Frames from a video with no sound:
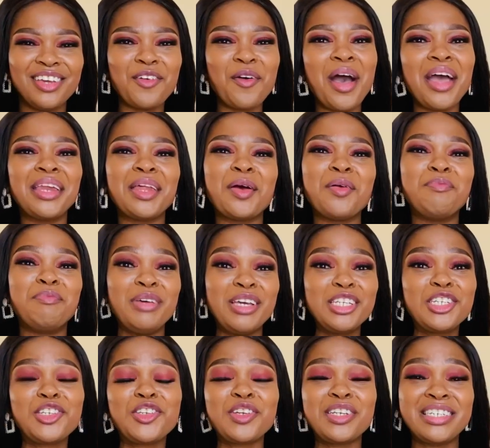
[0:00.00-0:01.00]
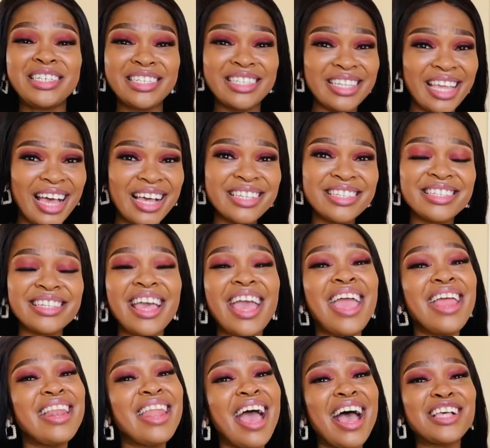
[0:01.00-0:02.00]
quite a bit to discuss
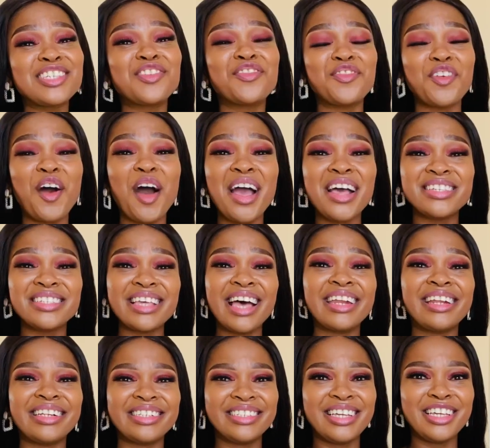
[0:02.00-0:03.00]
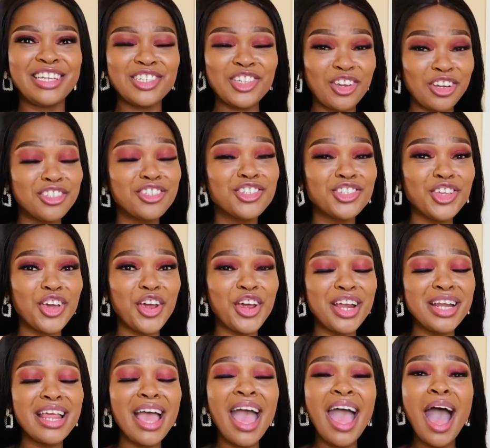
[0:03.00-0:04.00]
in as far as adulting is
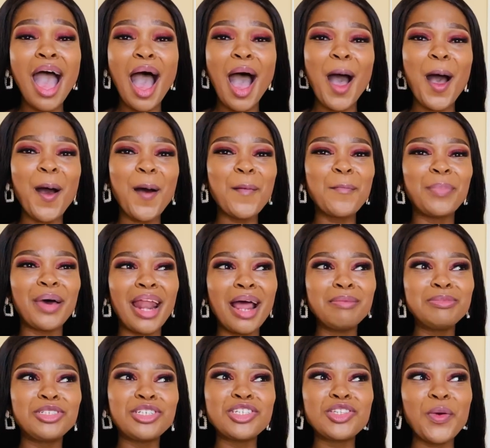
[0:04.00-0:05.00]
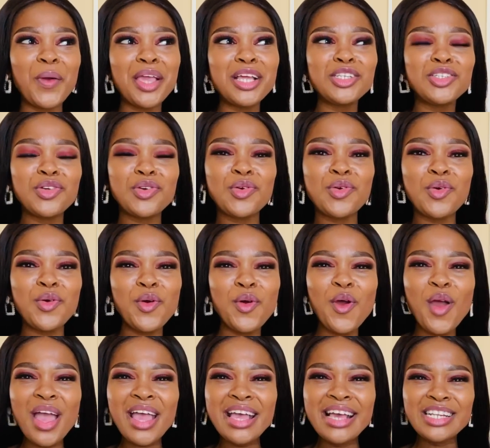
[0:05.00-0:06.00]
concerned, but I'm just going to
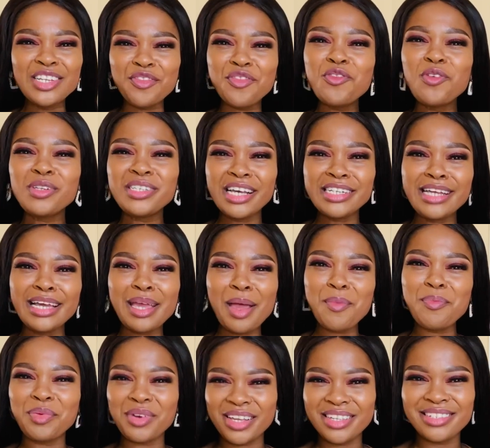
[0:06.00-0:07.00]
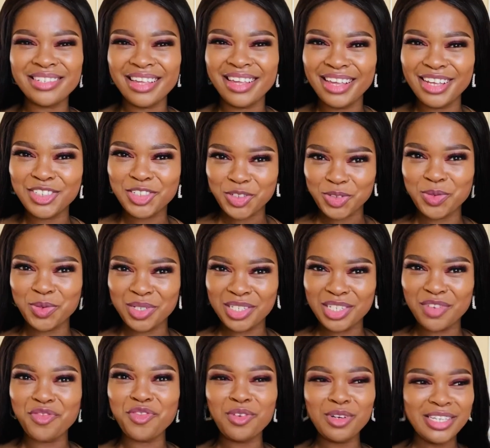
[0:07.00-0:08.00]
pressing issues,
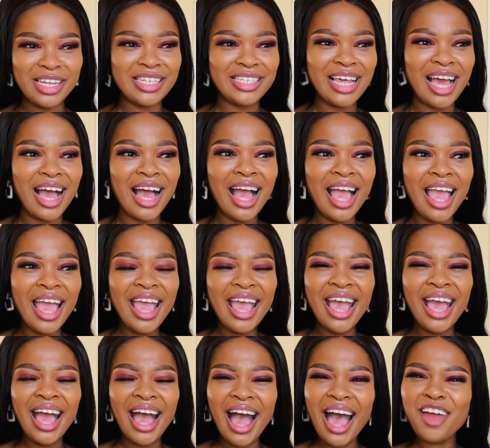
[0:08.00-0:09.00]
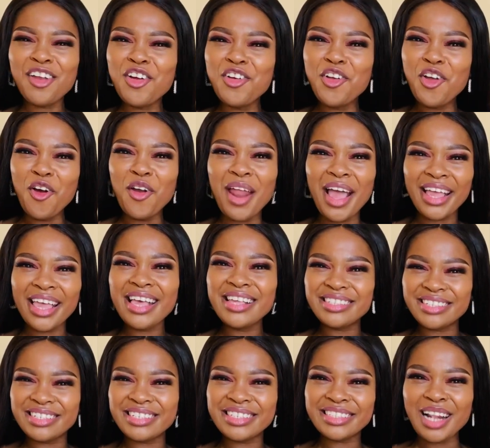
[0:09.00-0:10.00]
I don't know, like
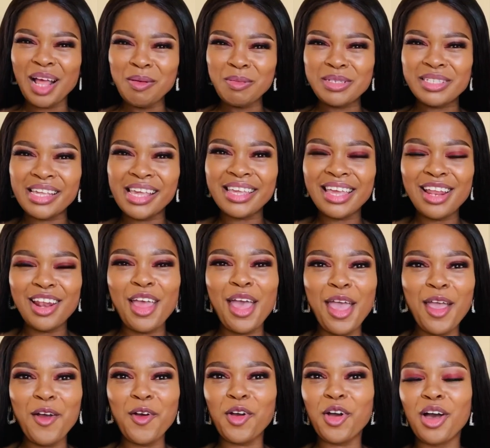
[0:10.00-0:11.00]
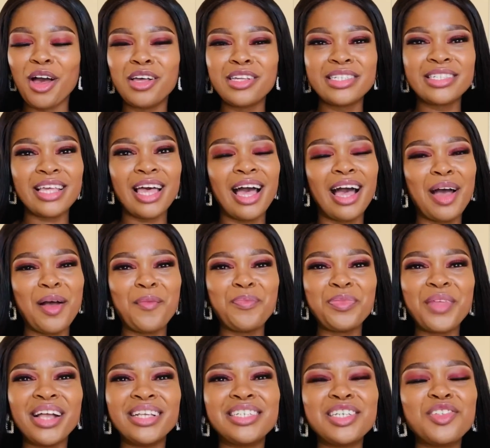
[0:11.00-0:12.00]
because
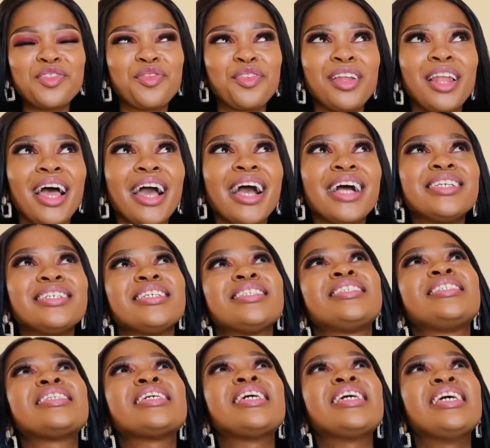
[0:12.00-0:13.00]
I just feel like I don't